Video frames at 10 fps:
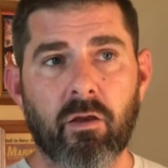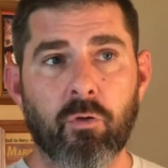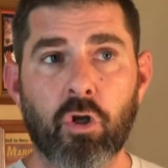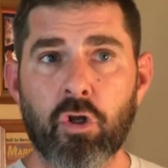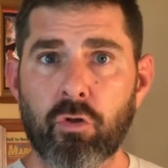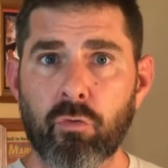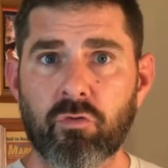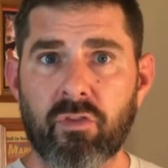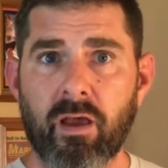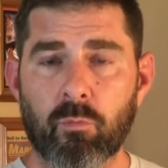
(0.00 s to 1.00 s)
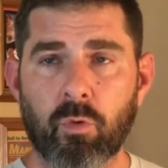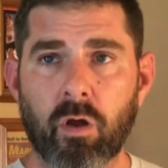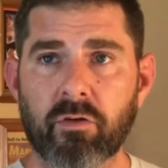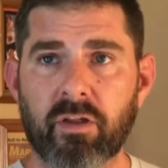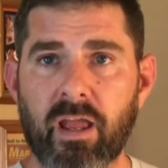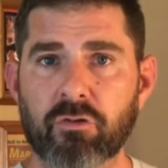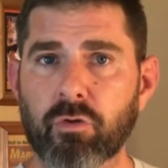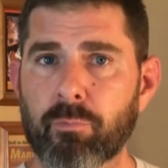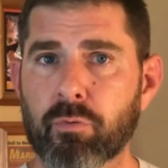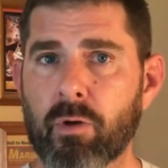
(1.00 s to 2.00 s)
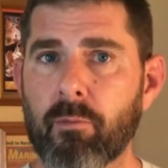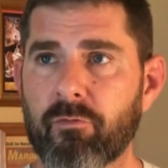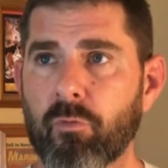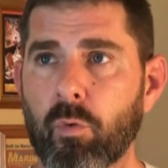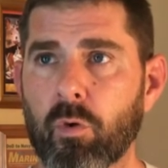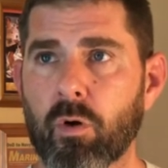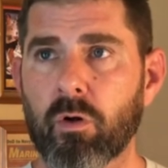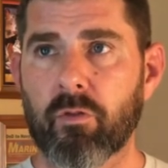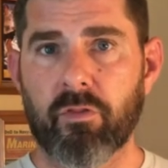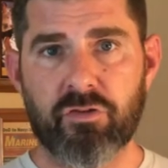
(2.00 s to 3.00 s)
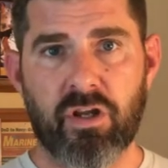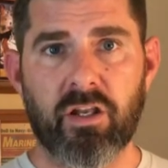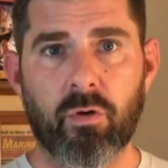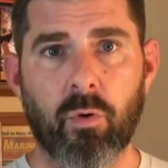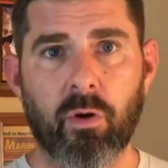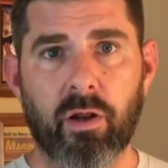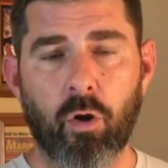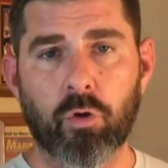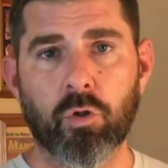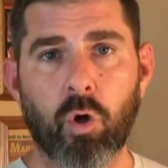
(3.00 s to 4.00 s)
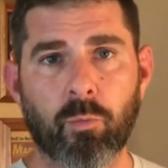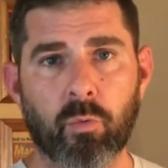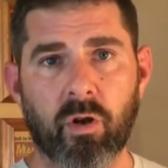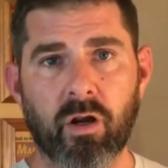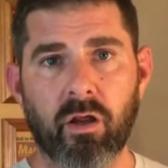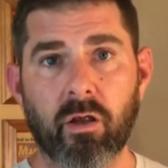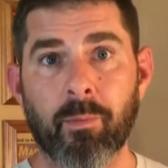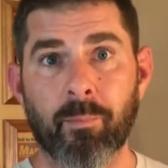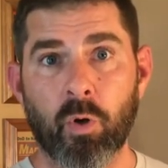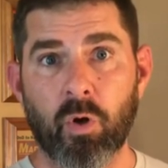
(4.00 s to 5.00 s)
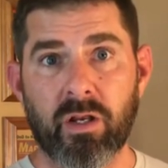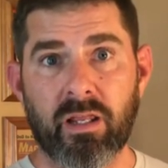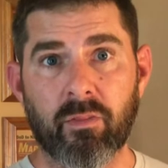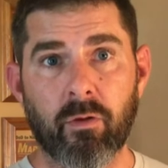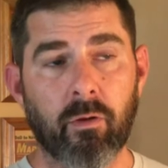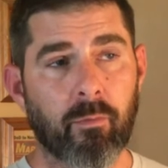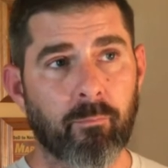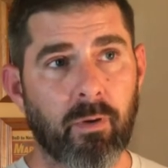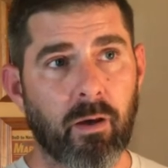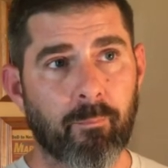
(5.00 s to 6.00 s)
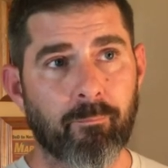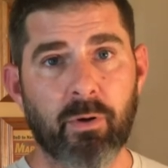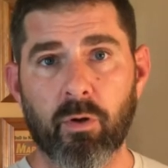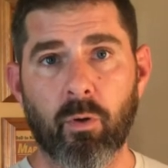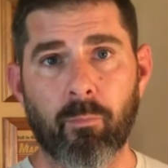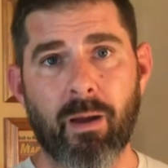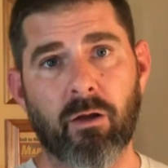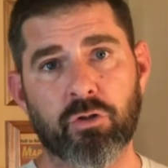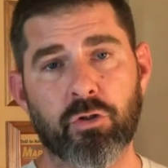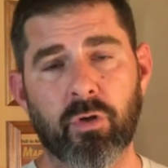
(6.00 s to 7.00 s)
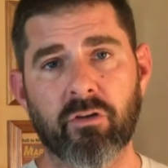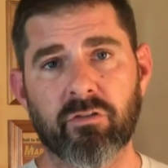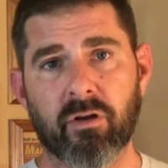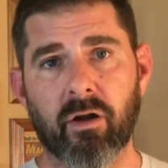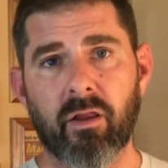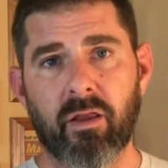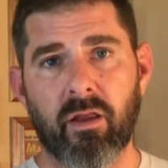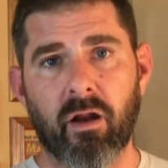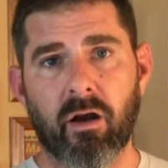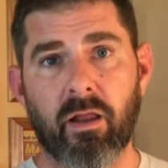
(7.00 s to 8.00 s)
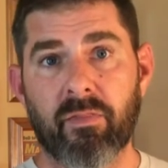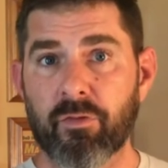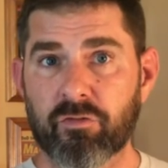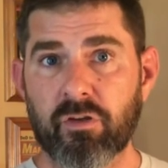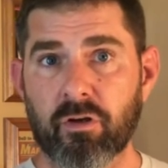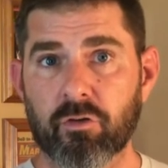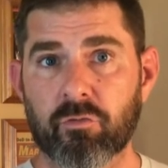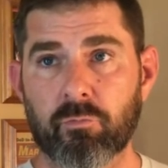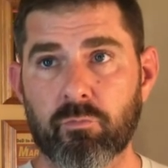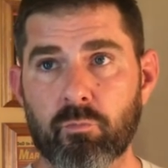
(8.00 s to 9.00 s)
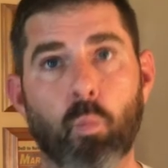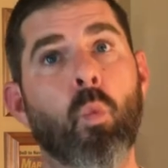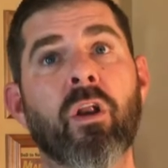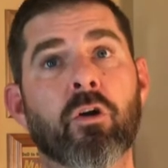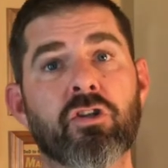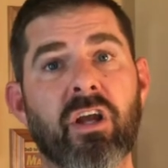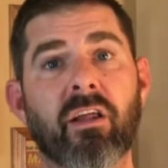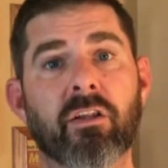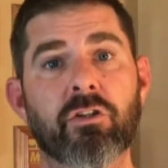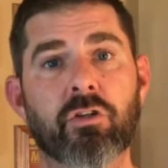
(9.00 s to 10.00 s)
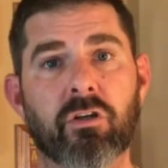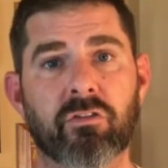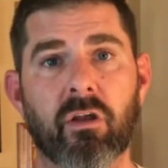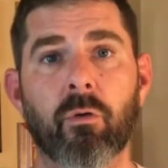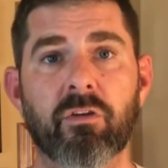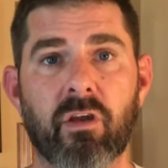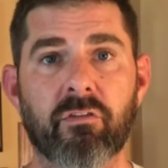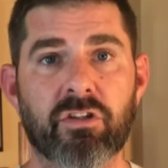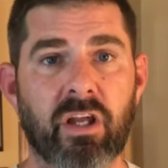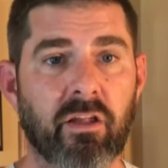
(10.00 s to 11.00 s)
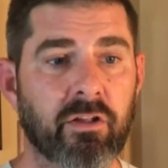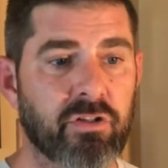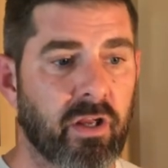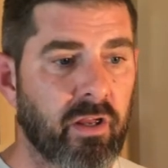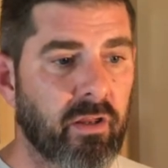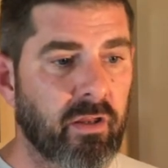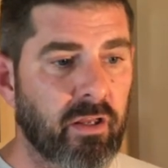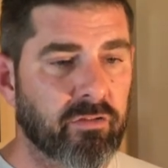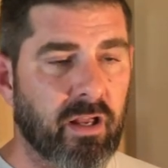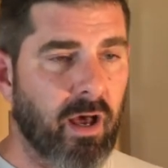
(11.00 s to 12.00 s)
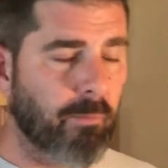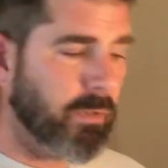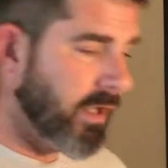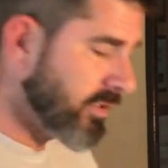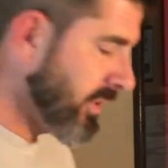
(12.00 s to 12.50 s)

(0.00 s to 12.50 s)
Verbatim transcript: I'm going to use that run to actually prep for the January Oklahoma running gun in Pawnee, the uh, Burial Mound Shooting Center. All right, and this year's winter challenge, because I always have a challenge, is a comblock